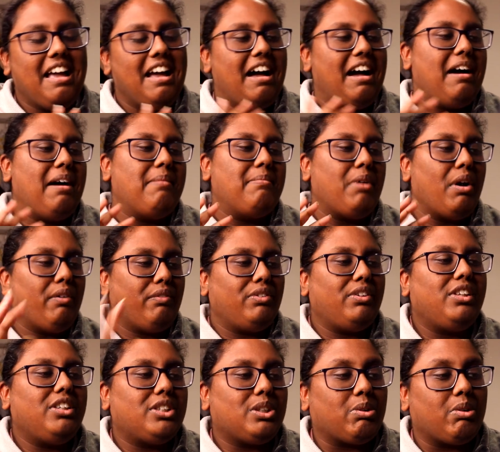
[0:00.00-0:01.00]
Um,
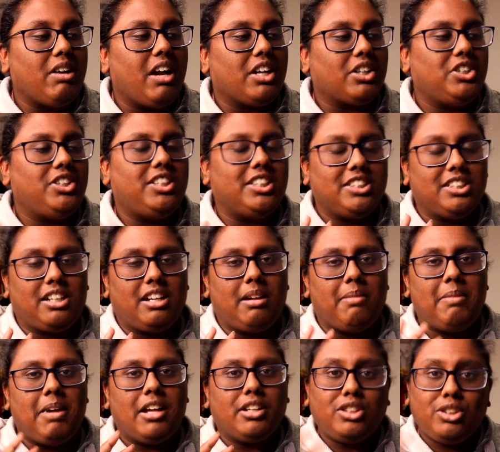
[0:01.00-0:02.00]
hopefully this reaction doesn't
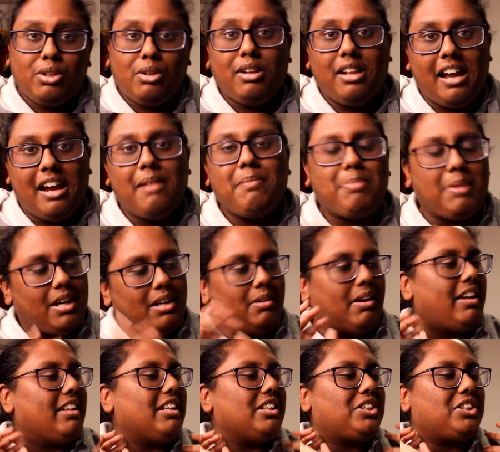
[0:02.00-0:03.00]
come out too late. But
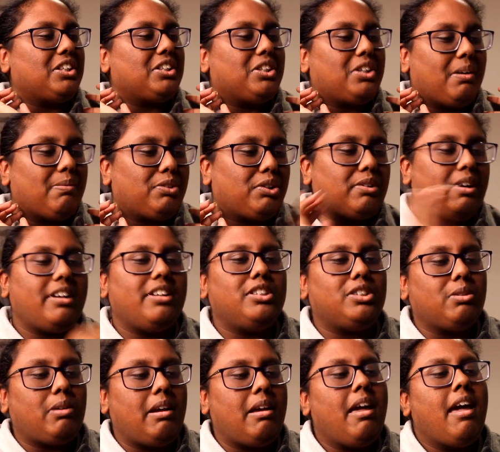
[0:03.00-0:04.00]
anyway, let's just jump straight
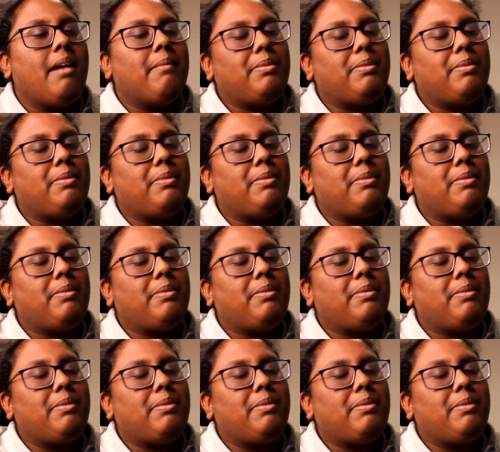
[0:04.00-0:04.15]
into it.